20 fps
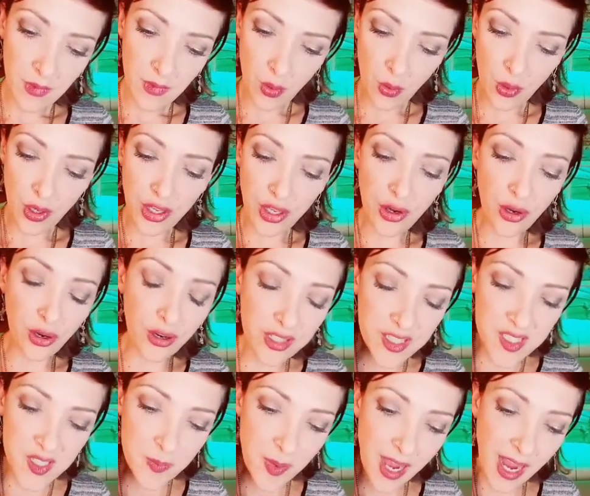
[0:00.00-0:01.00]
or you're
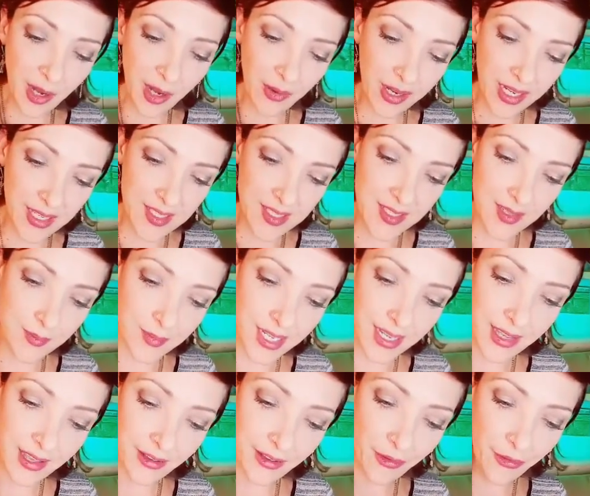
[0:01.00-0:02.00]
inspiring
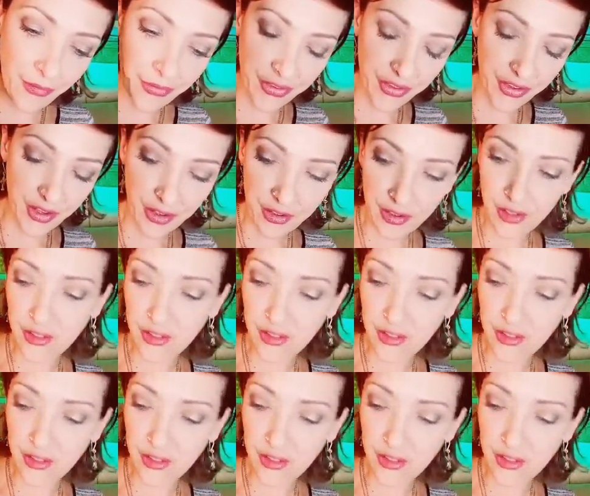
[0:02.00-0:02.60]
somebody else younger